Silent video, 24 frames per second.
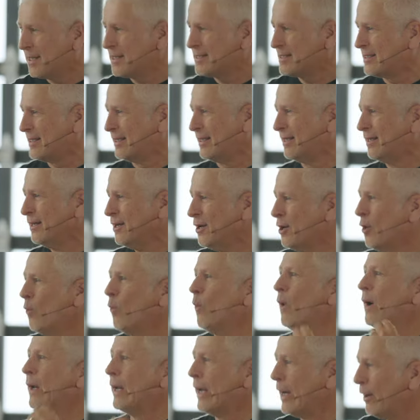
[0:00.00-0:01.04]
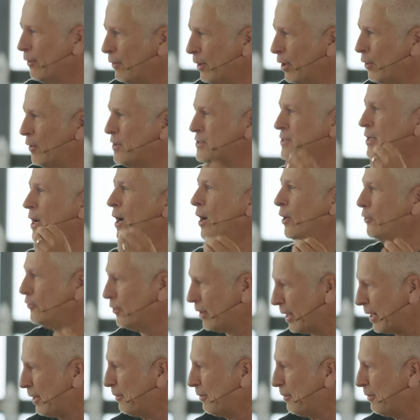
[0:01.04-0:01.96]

us that one arrow is a 100